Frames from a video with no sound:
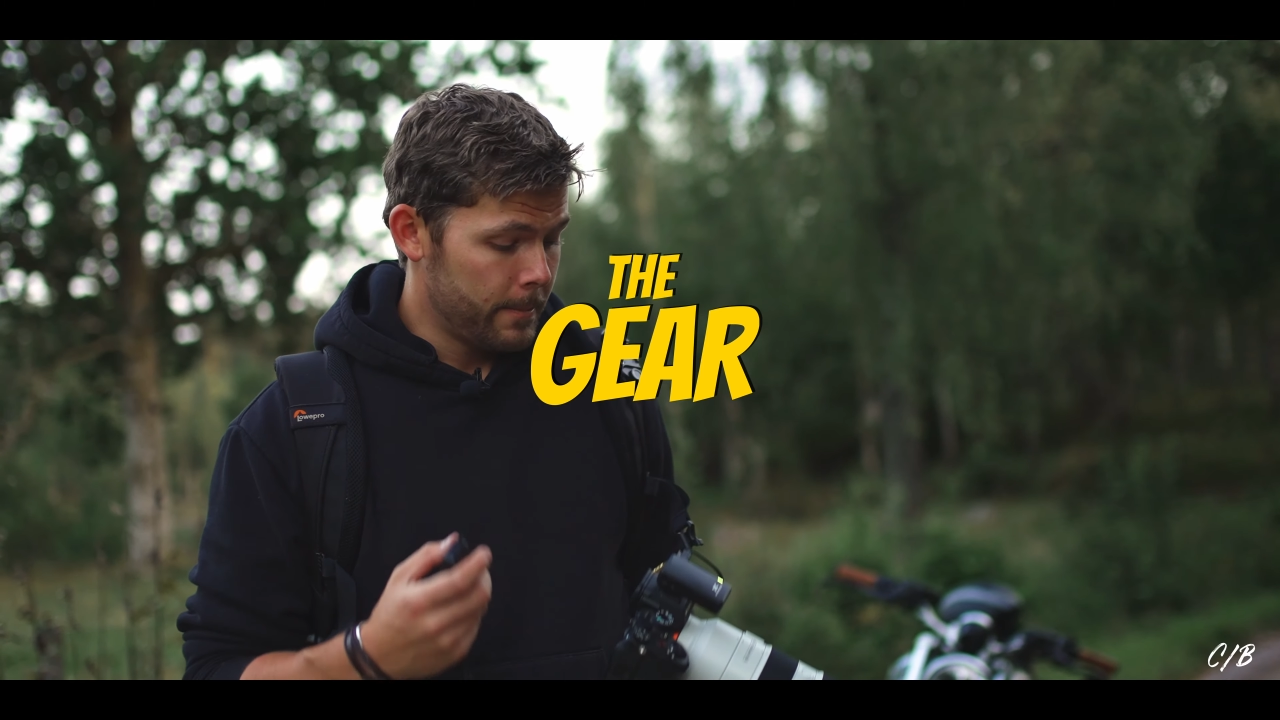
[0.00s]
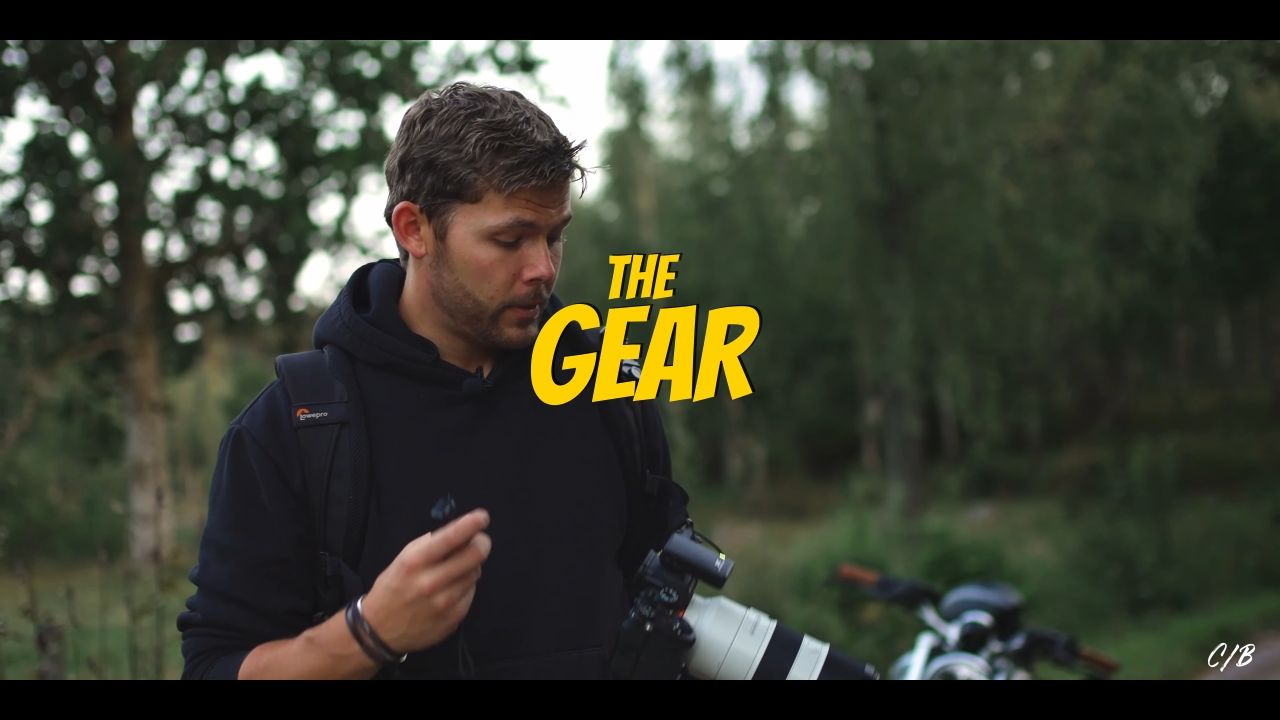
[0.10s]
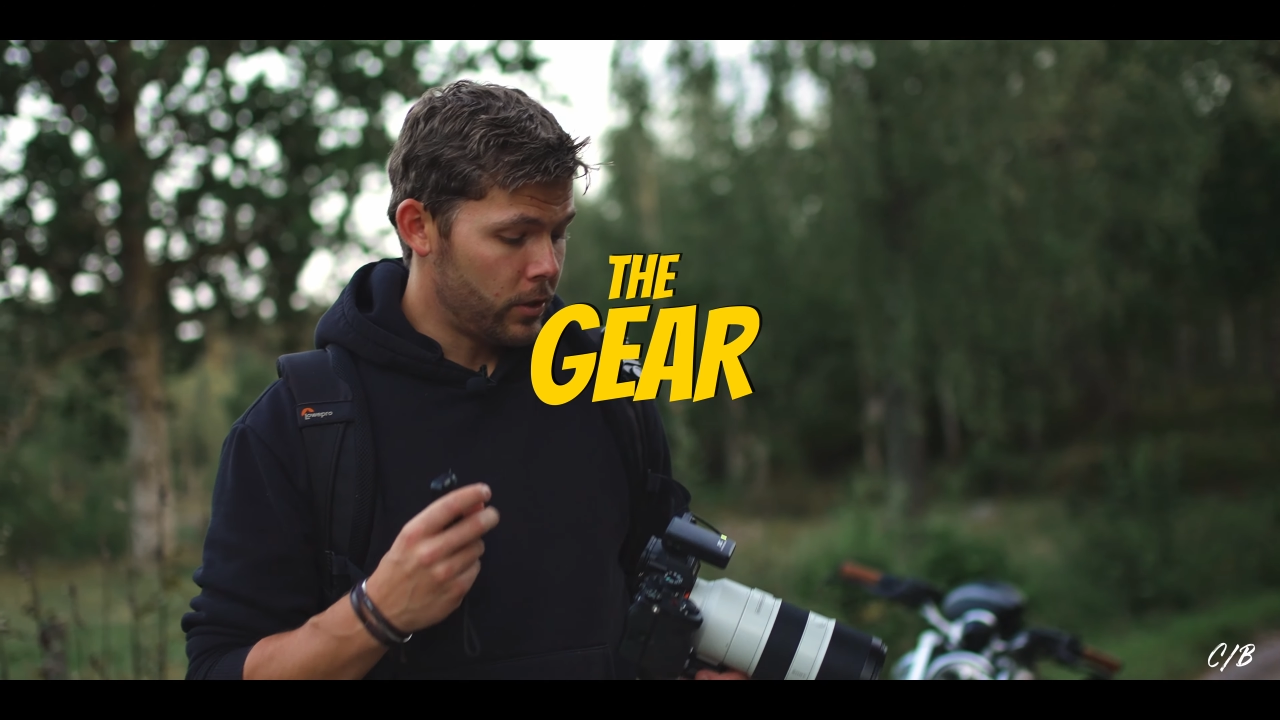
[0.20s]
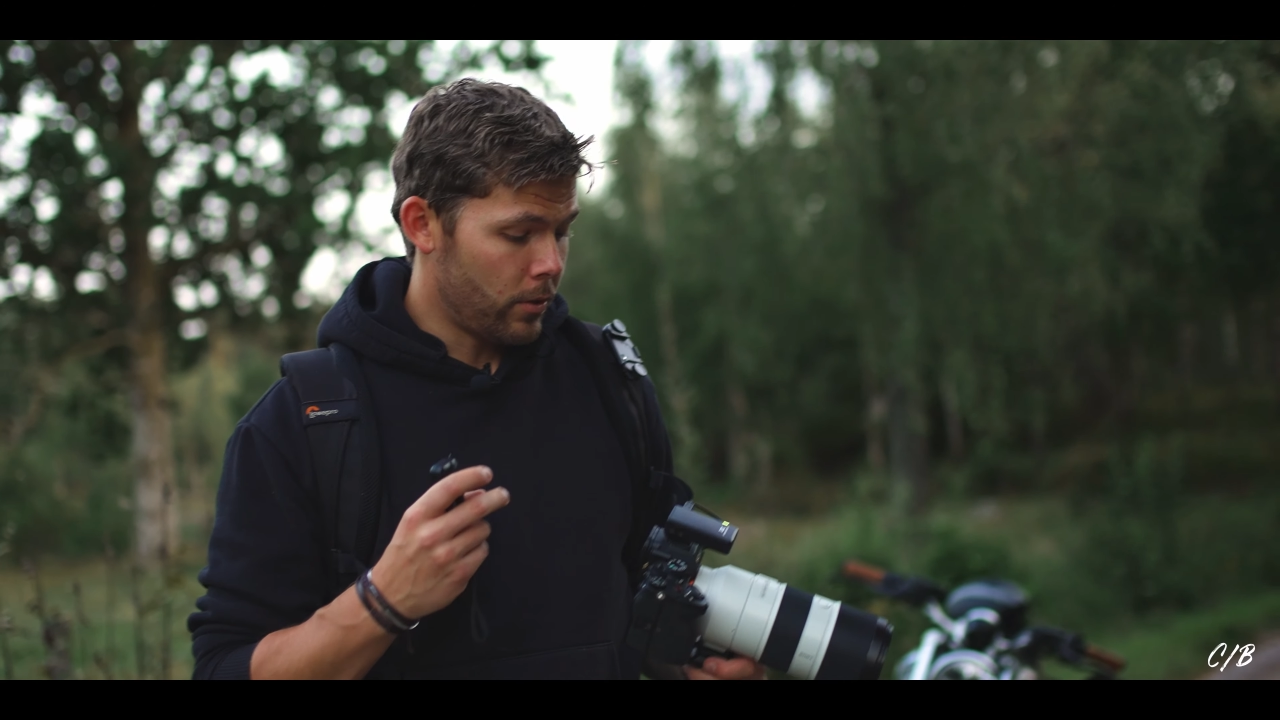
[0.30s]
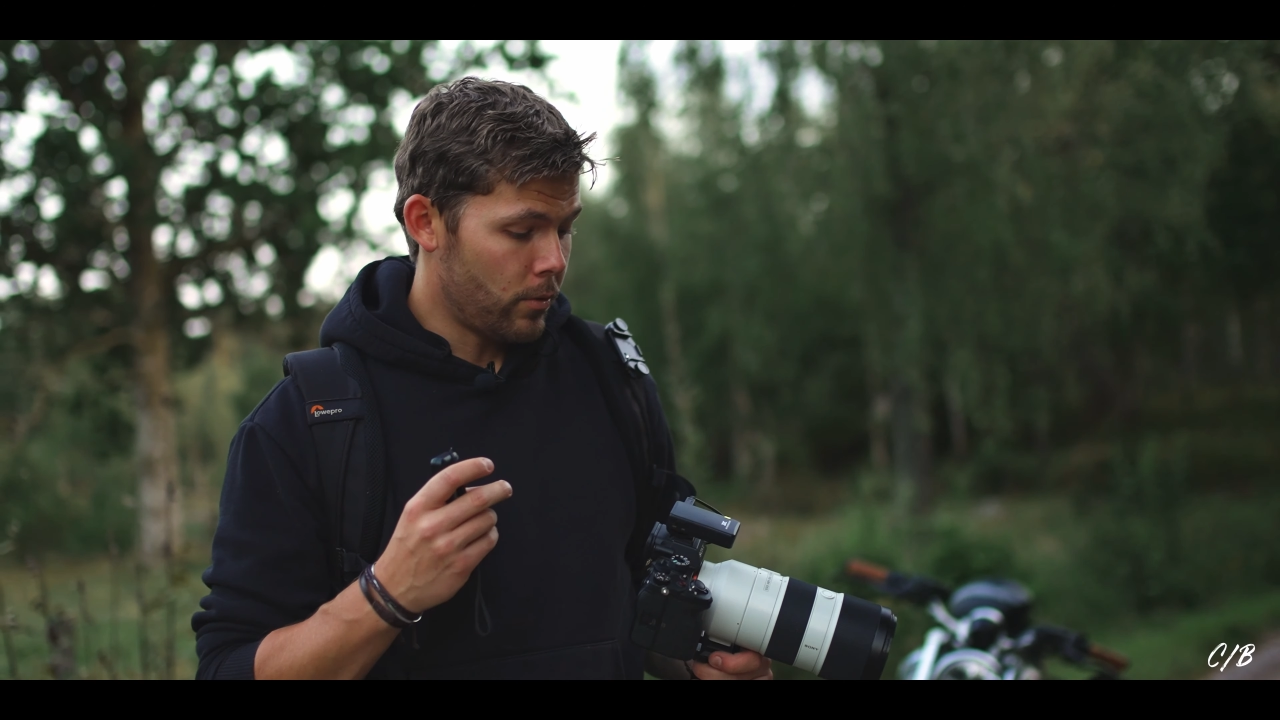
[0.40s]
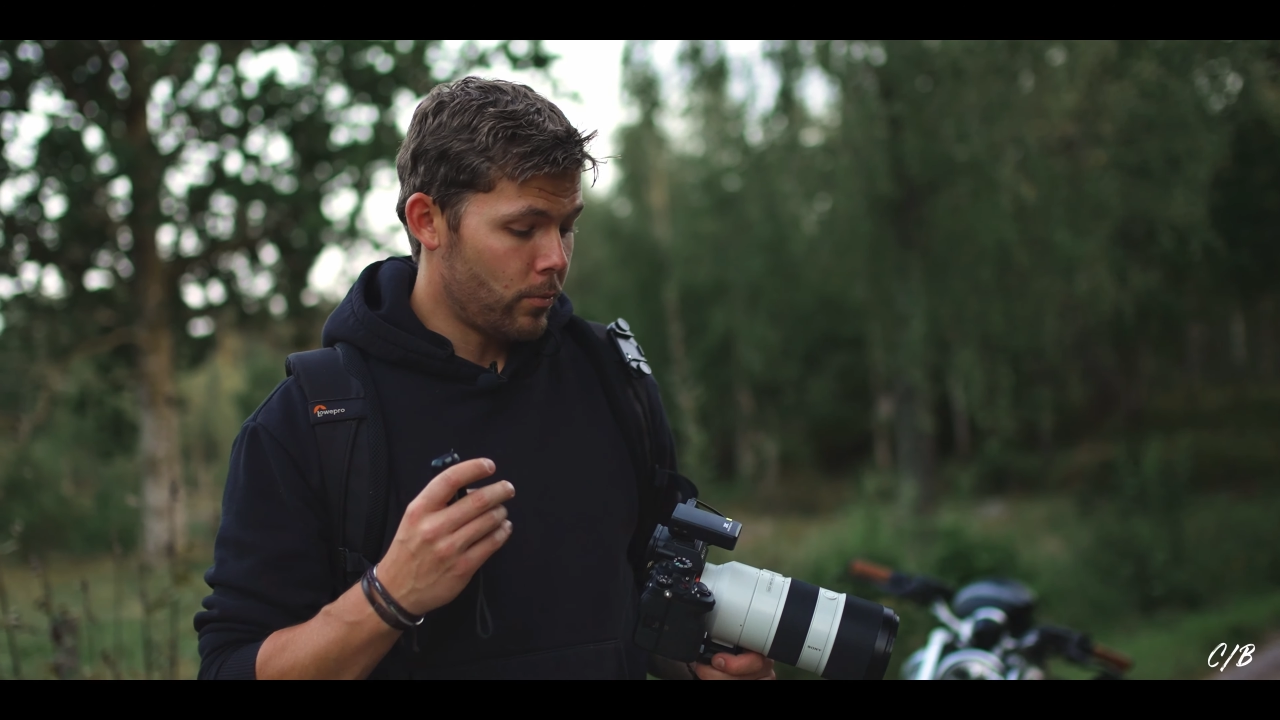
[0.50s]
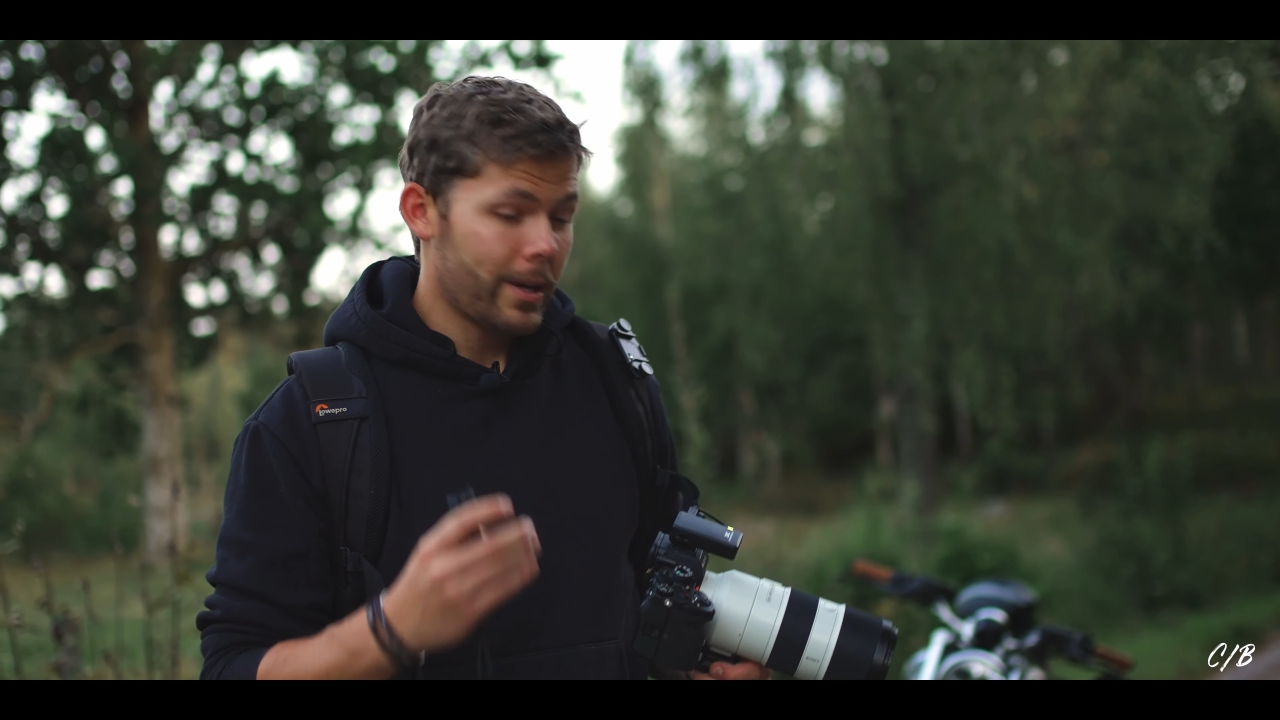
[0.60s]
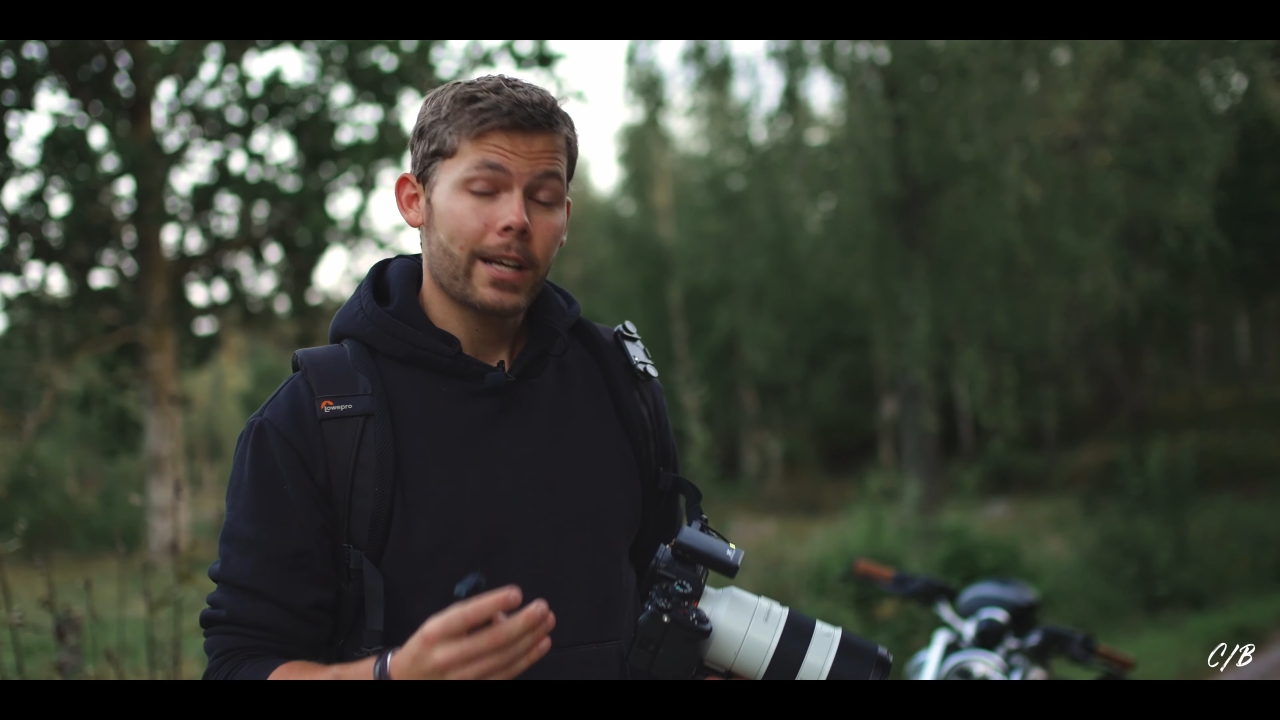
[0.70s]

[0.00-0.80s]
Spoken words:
So when